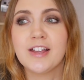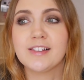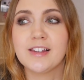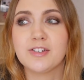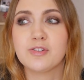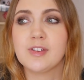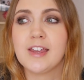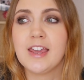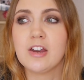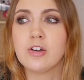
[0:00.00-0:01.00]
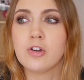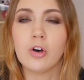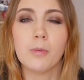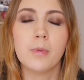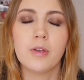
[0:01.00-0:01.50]
literally
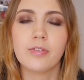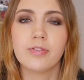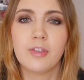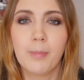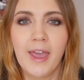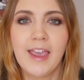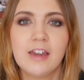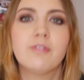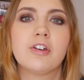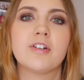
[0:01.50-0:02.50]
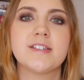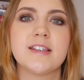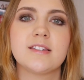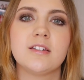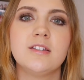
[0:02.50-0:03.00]
numb the pain of their
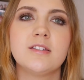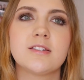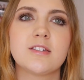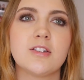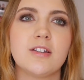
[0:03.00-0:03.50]
existence